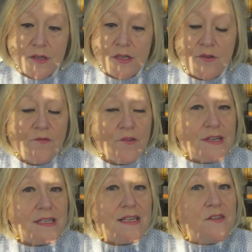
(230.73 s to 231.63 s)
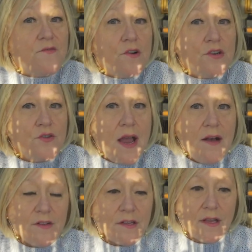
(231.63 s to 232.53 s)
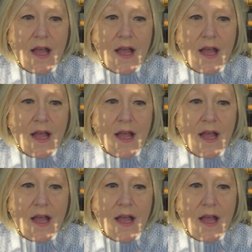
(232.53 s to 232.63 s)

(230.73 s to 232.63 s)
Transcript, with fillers: So, for instance, foreign travel,